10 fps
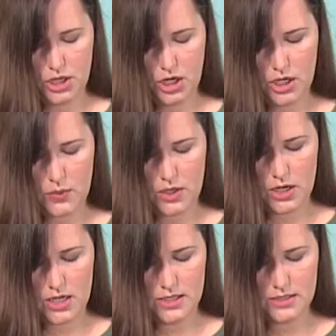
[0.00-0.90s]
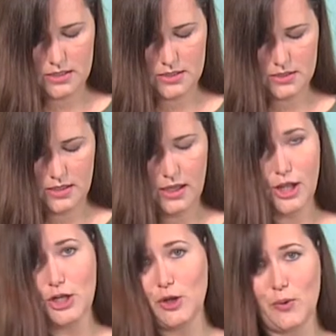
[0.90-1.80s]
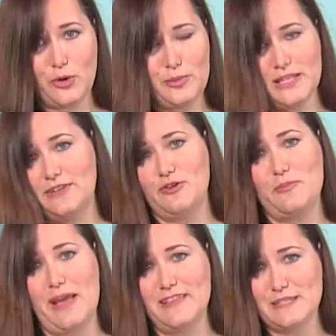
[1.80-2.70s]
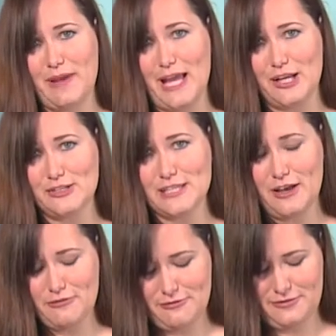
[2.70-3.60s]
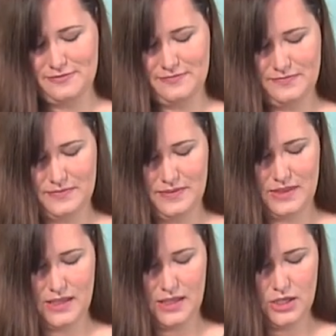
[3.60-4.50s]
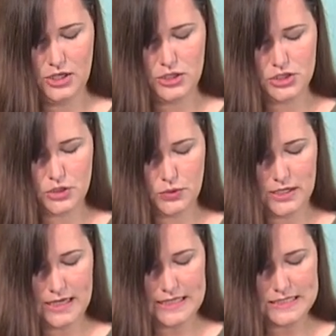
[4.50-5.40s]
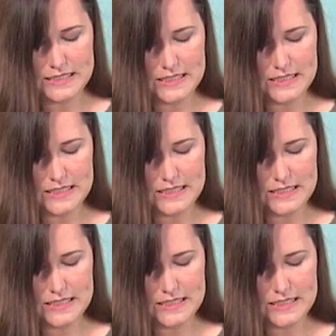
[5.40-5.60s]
the hardware on. No one will believe you made this bag yourself. Screw it nice and